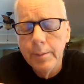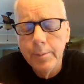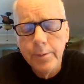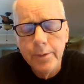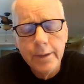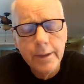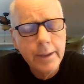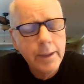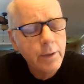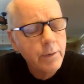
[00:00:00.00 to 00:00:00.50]

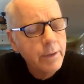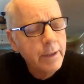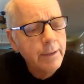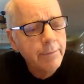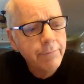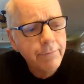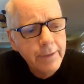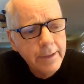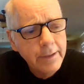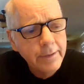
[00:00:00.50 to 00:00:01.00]
people that I know that
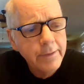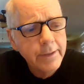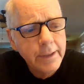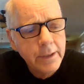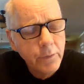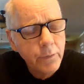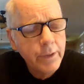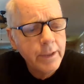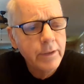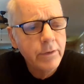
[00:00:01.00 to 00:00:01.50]
have faced
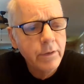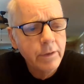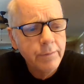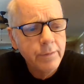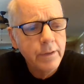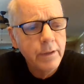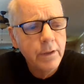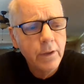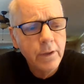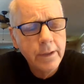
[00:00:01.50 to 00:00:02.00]
that tragedy
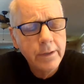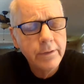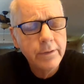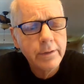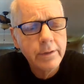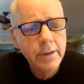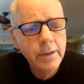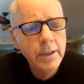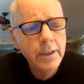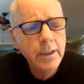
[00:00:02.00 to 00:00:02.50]
of a
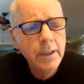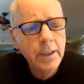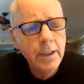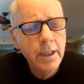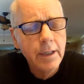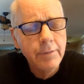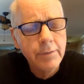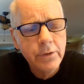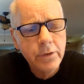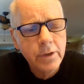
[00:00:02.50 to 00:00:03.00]
loss
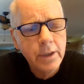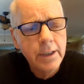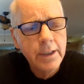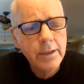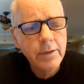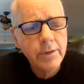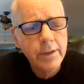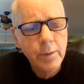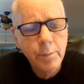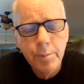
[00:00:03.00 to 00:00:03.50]
of a
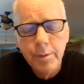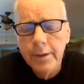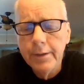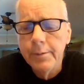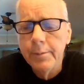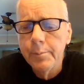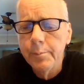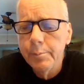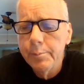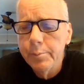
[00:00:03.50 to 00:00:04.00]
child. That's
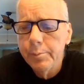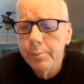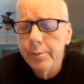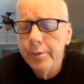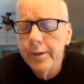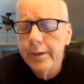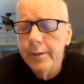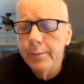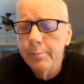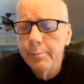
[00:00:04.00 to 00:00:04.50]
pretty
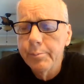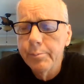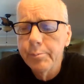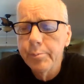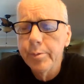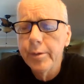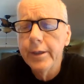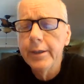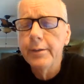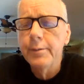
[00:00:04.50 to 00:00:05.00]
pretty
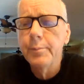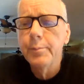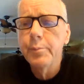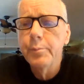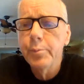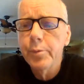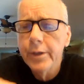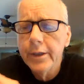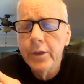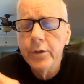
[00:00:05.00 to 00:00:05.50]
pretty
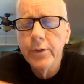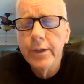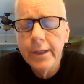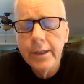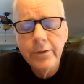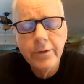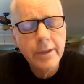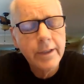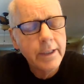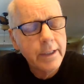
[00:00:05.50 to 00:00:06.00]
pretty
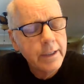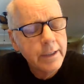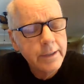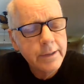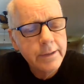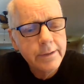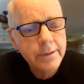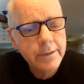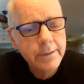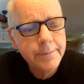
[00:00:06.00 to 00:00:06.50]
tragic,
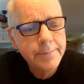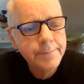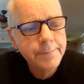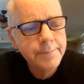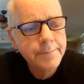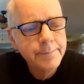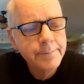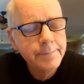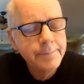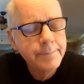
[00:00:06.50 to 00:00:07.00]
guys.
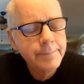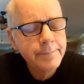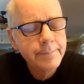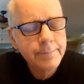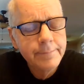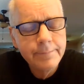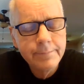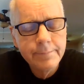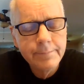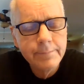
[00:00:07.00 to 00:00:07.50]

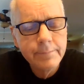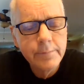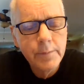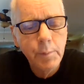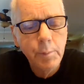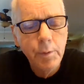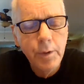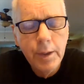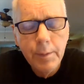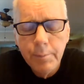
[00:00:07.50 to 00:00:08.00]

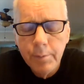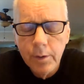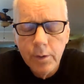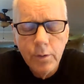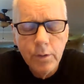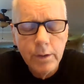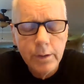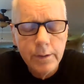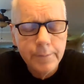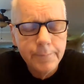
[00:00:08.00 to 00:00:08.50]
Pretty
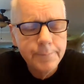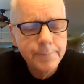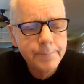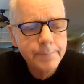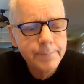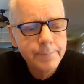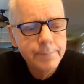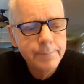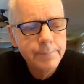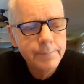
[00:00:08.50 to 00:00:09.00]
broken.
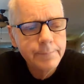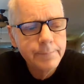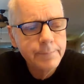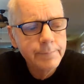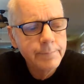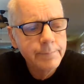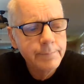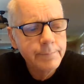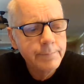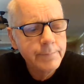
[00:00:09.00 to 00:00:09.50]

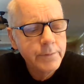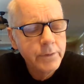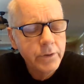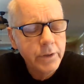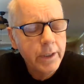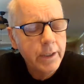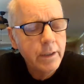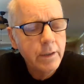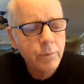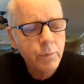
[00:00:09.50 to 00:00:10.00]

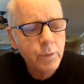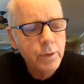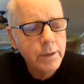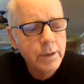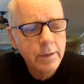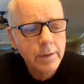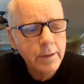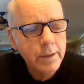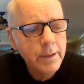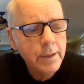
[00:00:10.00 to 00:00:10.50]
Scale of one
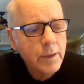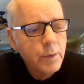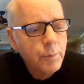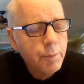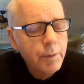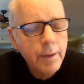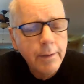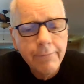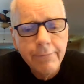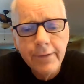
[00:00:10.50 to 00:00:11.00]
to ten, it's
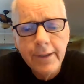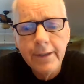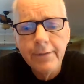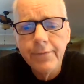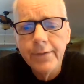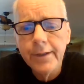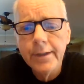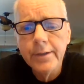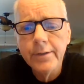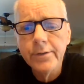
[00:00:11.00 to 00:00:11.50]
probably
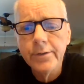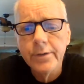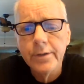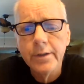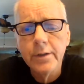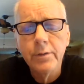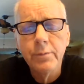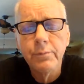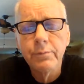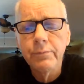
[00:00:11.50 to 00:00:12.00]
five
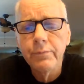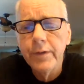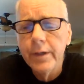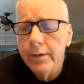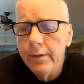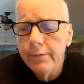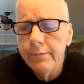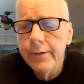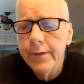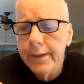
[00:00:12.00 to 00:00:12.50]
thousand. It's
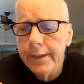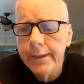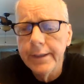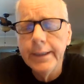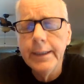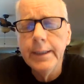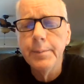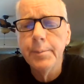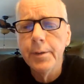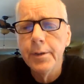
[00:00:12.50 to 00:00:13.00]
very very
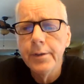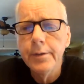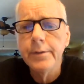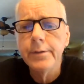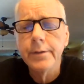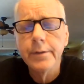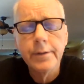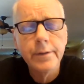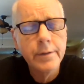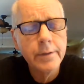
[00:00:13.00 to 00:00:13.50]
deep
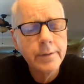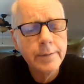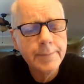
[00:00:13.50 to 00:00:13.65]
hurt.